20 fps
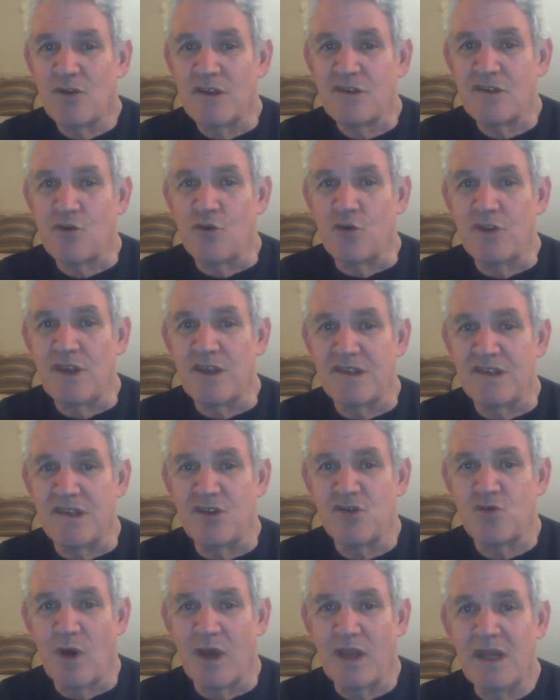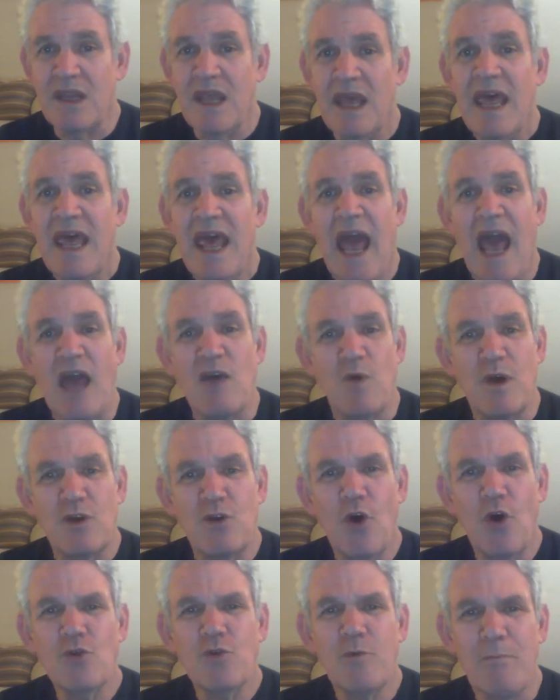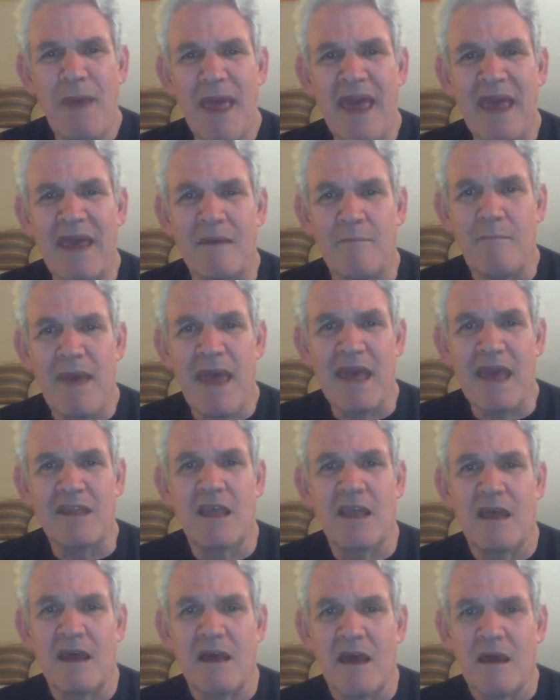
as good as this one and were not made